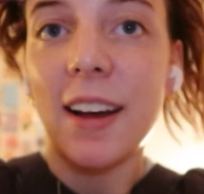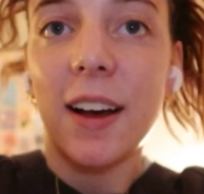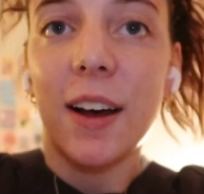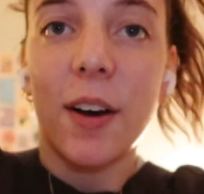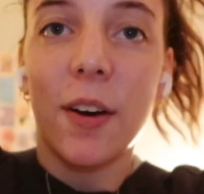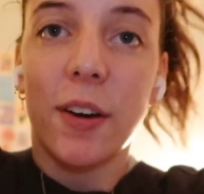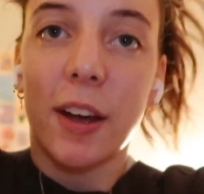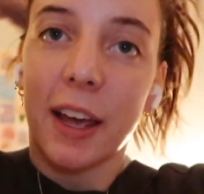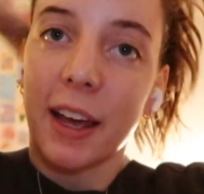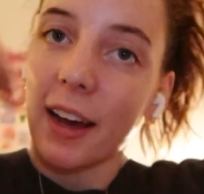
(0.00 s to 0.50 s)

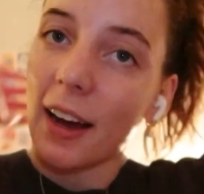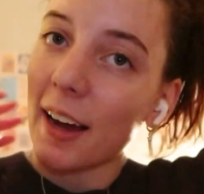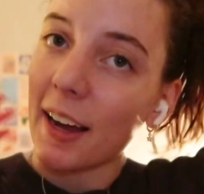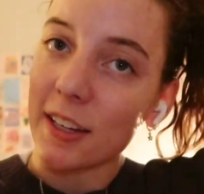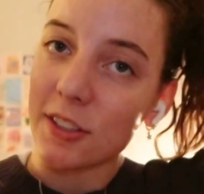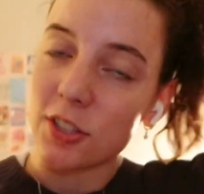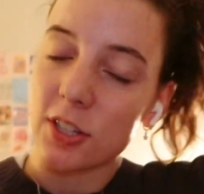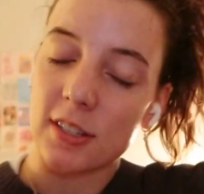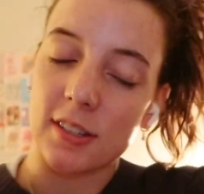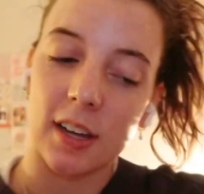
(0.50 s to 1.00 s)
Okay,
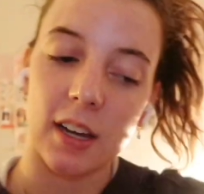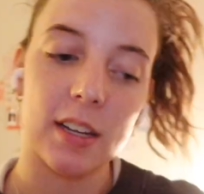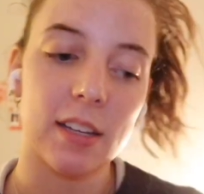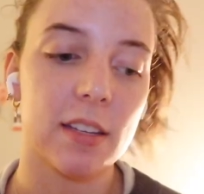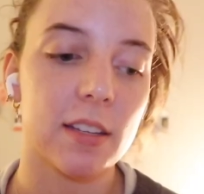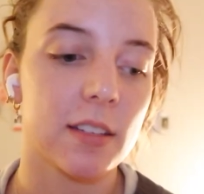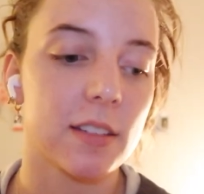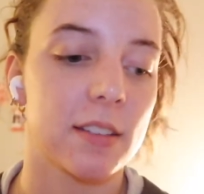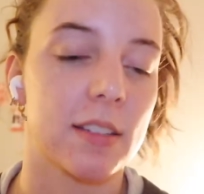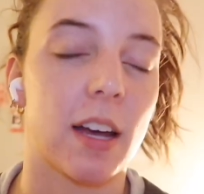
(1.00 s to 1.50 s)
I just
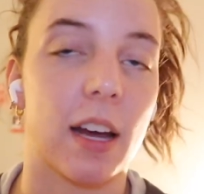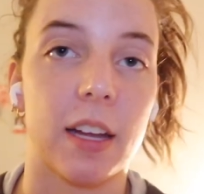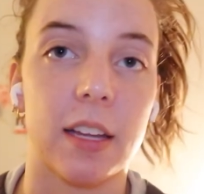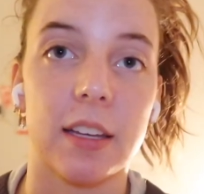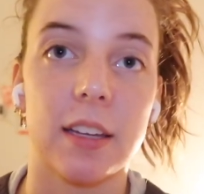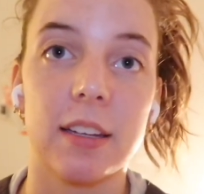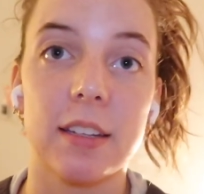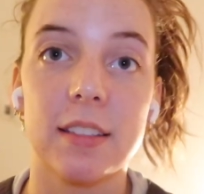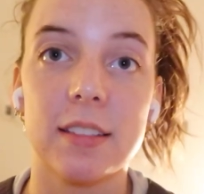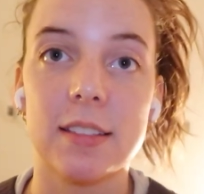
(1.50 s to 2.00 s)
got
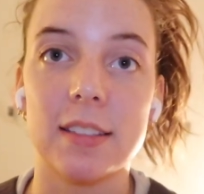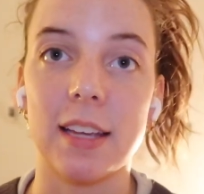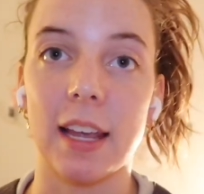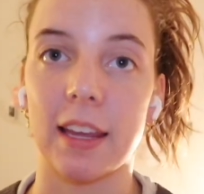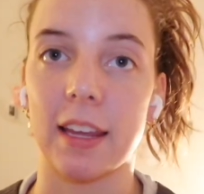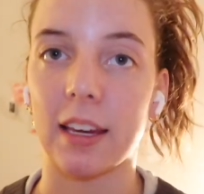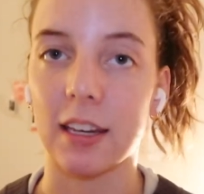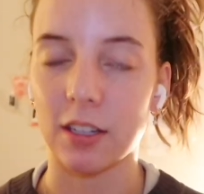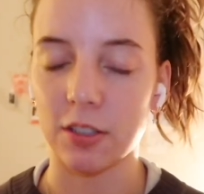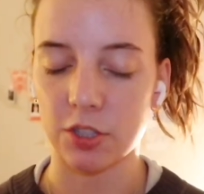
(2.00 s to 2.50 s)
done
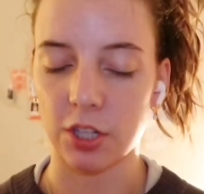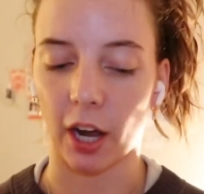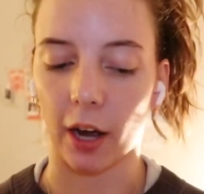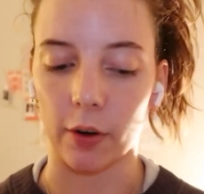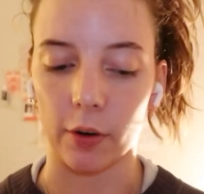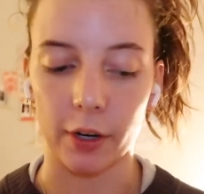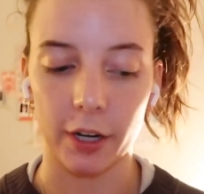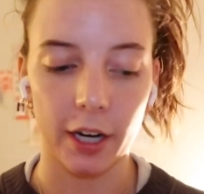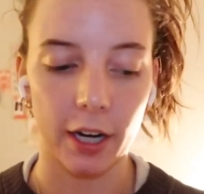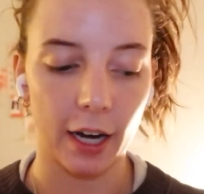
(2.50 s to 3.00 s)
taking a
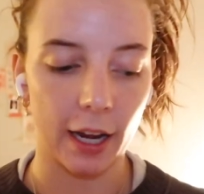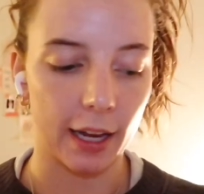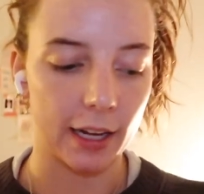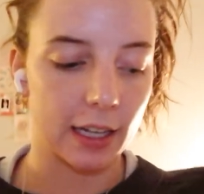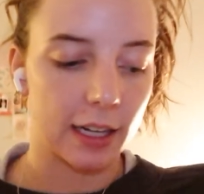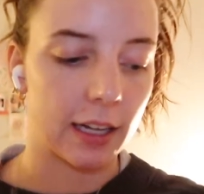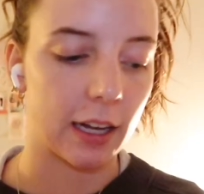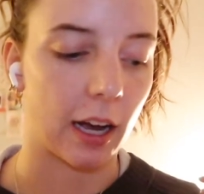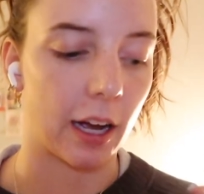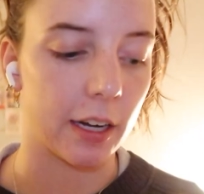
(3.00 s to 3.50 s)
shower and
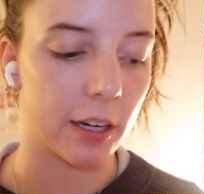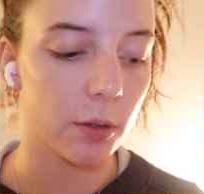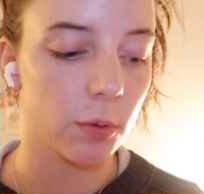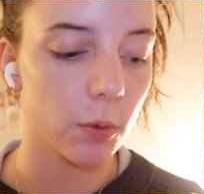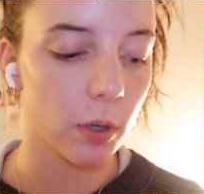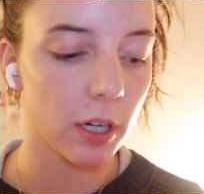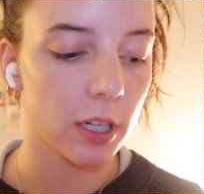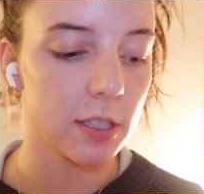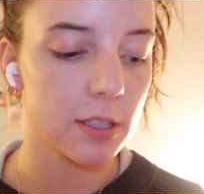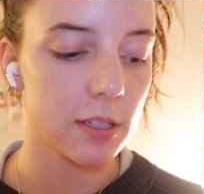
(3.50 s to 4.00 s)
I kind
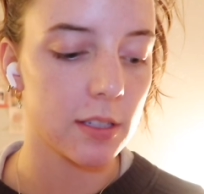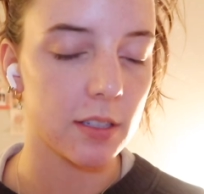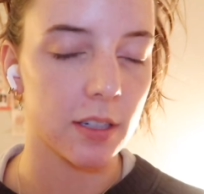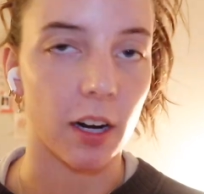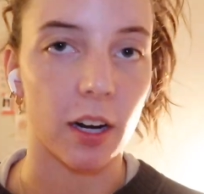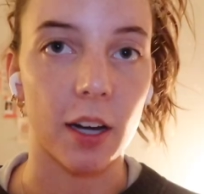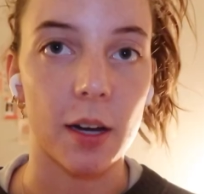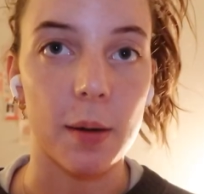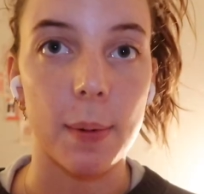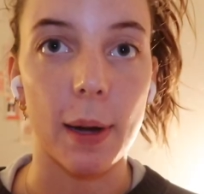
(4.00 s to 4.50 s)
of wanted to
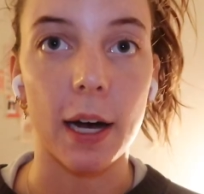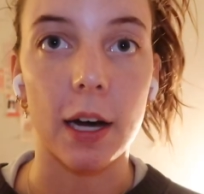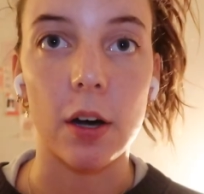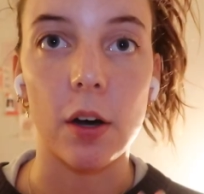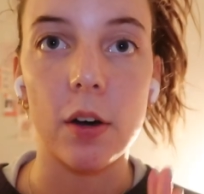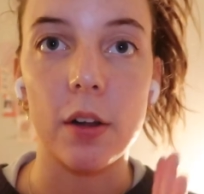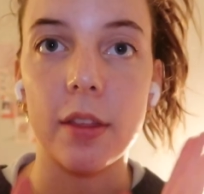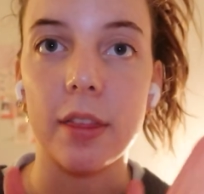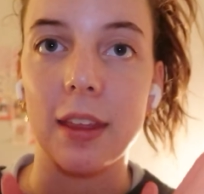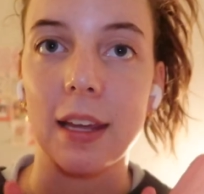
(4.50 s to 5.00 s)
talk
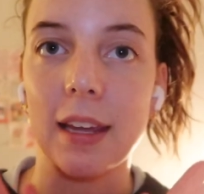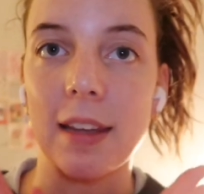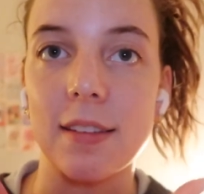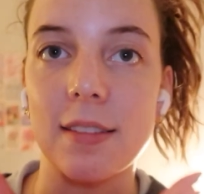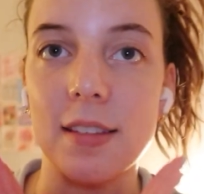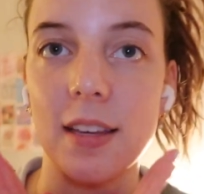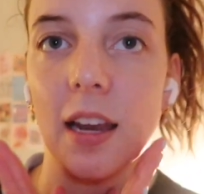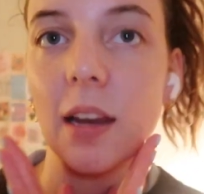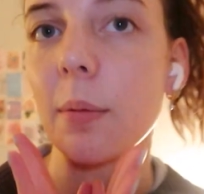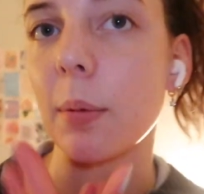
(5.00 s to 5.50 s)
about
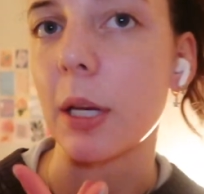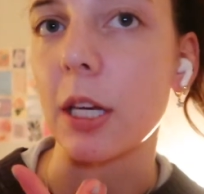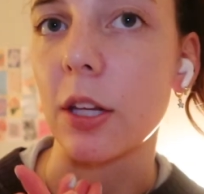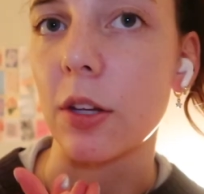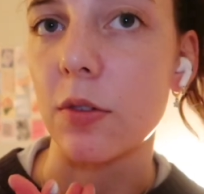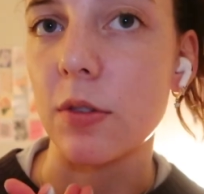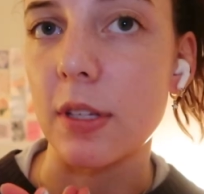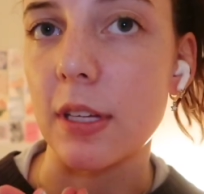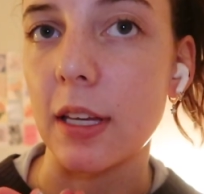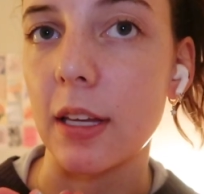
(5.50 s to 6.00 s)
things that I've been
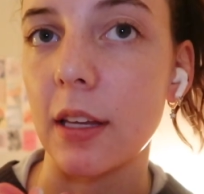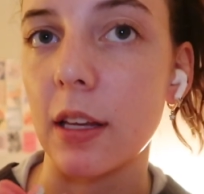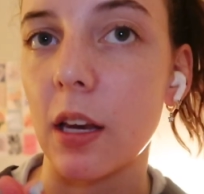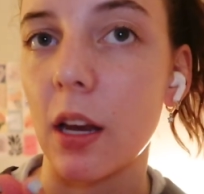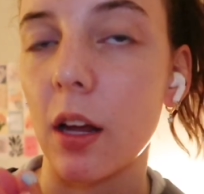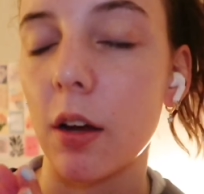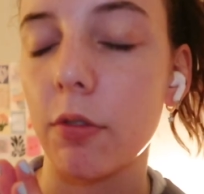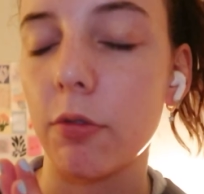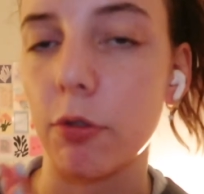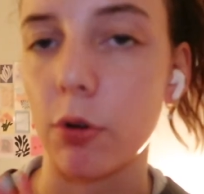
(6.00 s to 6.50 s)

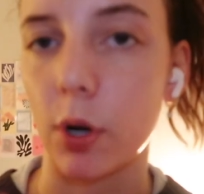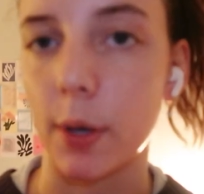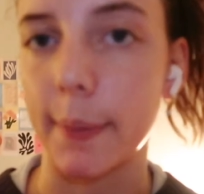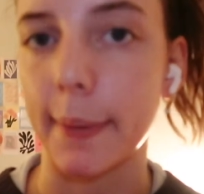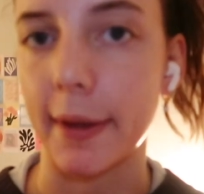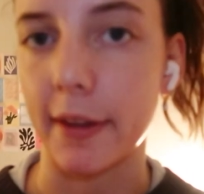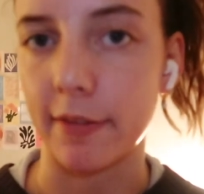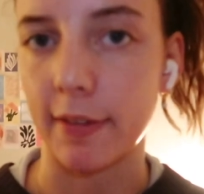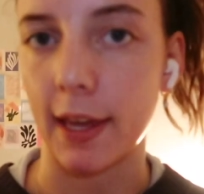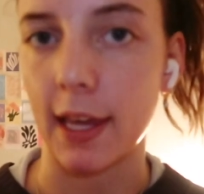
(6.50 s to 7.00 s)
using for
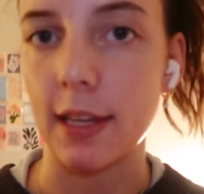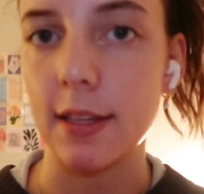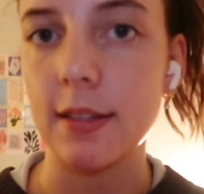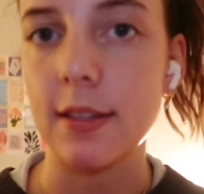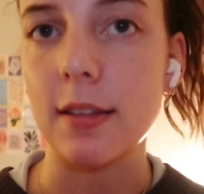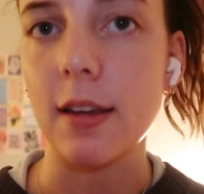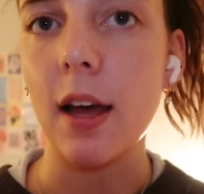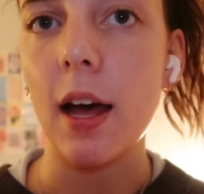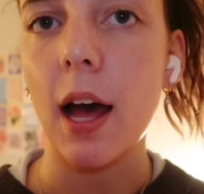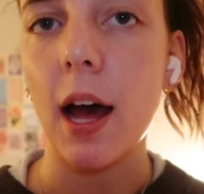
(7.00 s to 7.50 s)
my
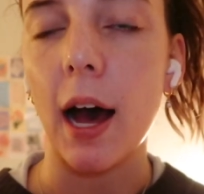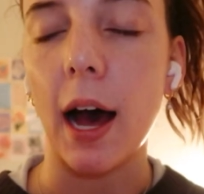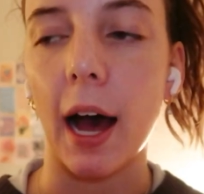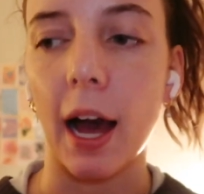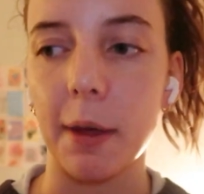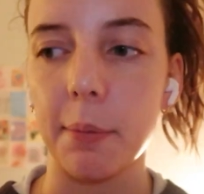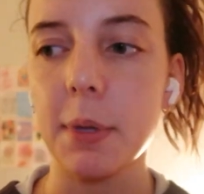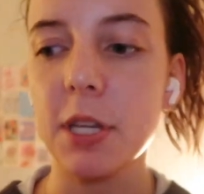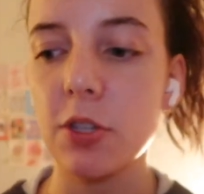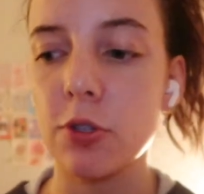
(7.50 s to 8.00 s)
face.
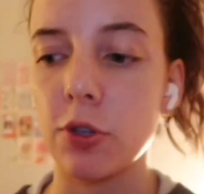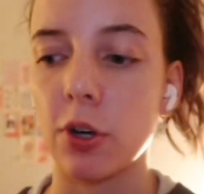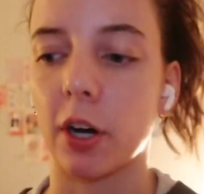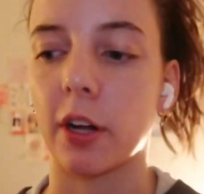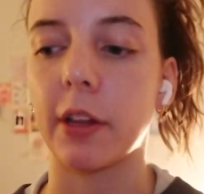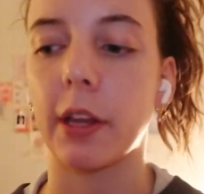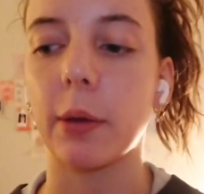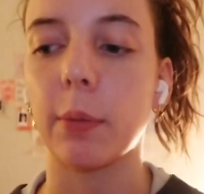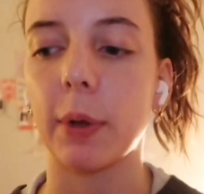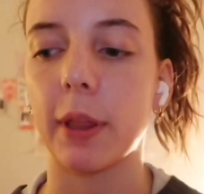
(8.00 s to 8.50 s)
I've been
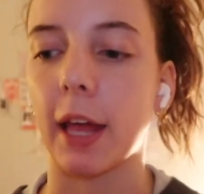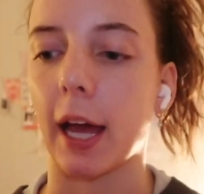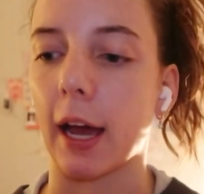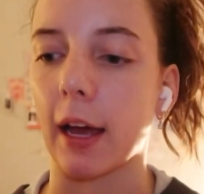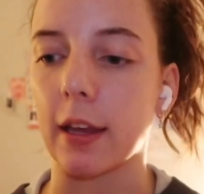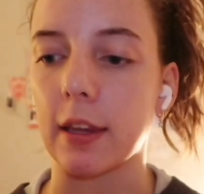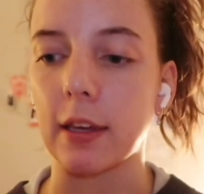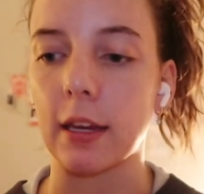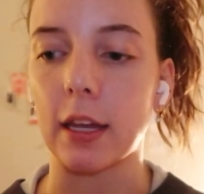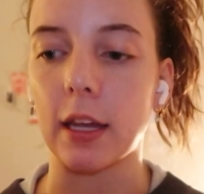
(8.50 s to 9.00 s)
struggling with
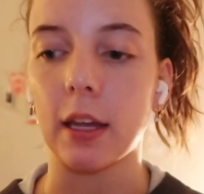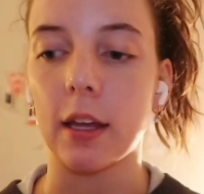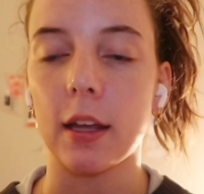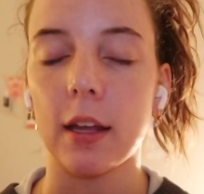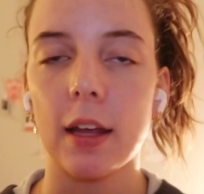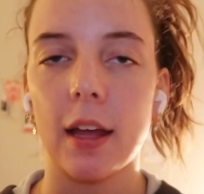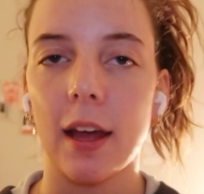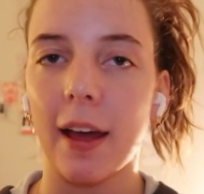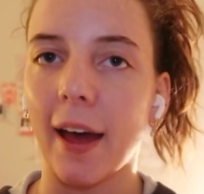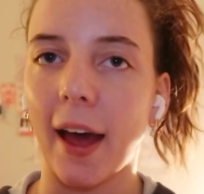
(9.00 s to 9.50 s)
acne
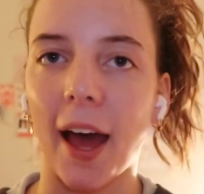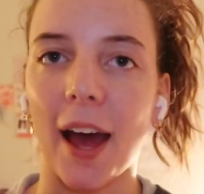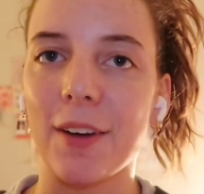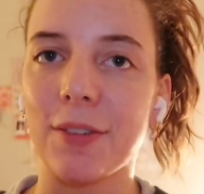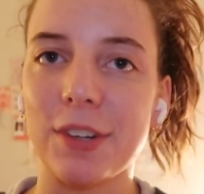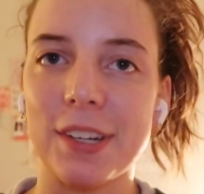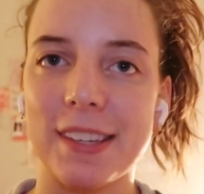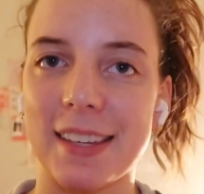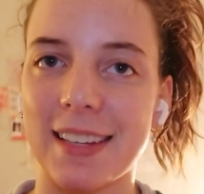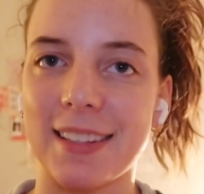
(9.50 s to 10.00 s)

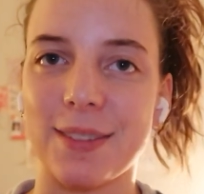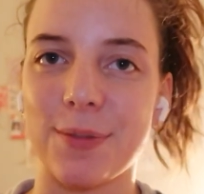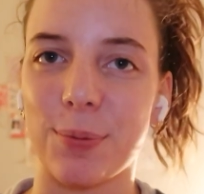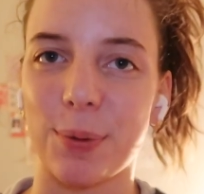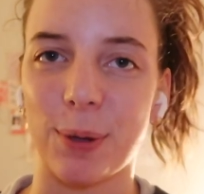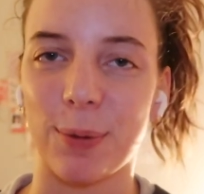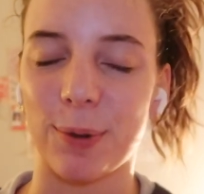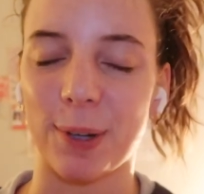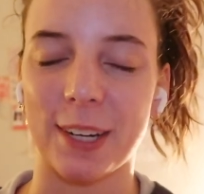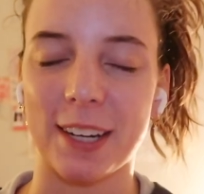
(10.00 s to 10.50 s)
ever since
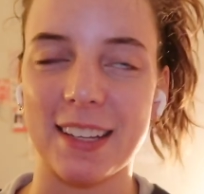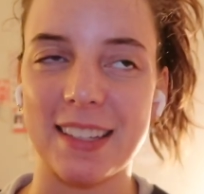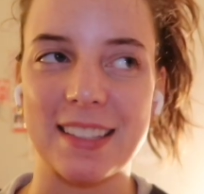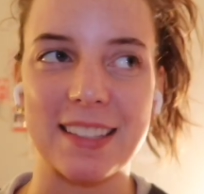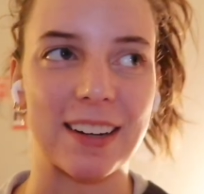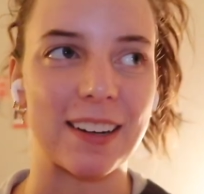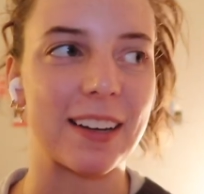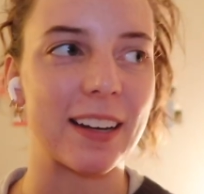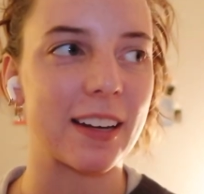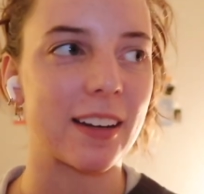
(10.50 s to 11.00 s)
puberty
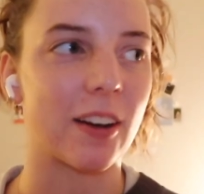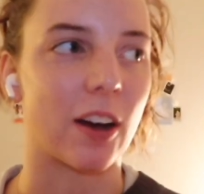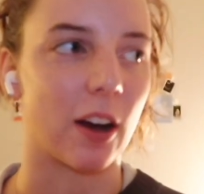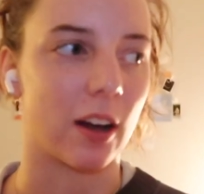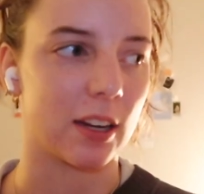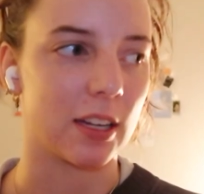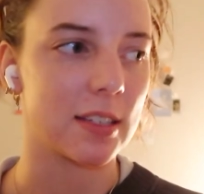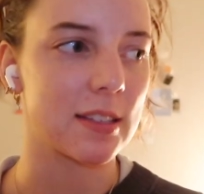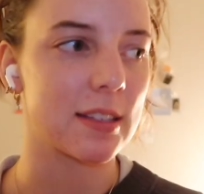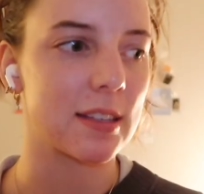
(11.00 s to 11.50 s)
started,
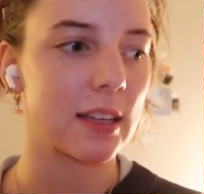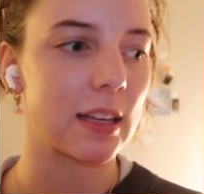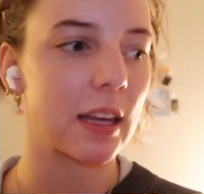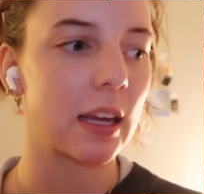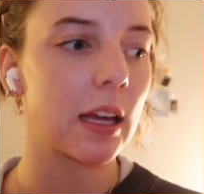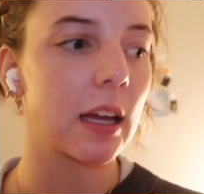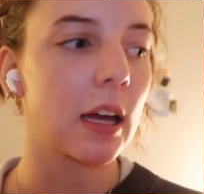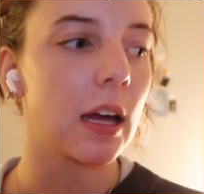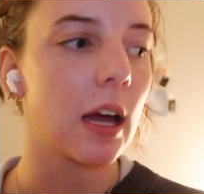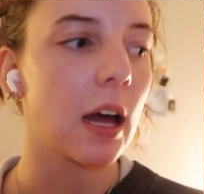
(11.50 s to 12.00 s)

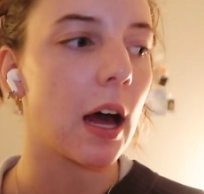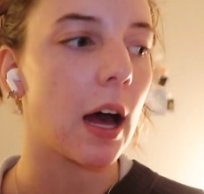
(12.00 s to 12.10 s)
honestly.